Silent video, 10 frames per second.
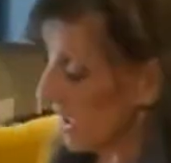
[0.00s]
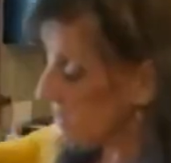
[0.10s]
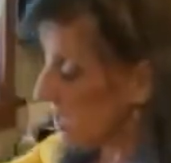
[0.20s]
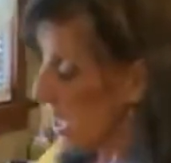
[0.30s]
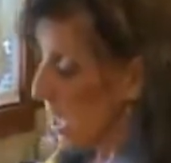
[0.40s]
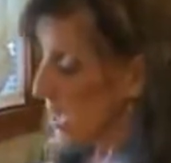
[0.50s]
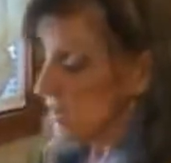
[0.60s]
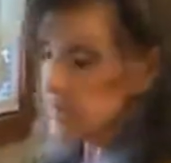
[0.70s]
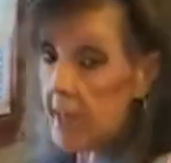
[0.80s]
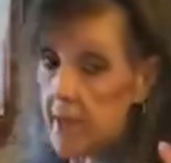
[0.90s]
bag,
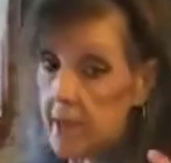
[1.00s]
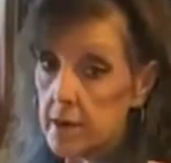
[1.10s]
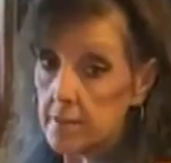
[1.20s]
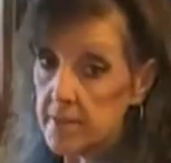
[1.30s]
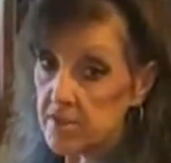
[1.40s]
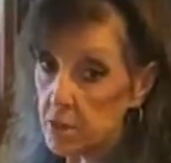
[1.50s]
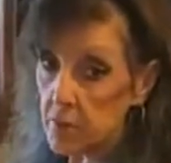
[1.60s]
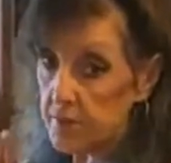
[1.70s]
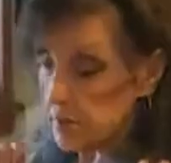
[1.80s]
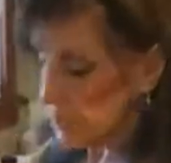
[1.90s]
because that makes
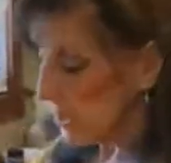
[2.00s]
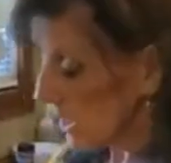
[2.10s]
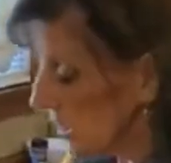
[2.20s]
serving really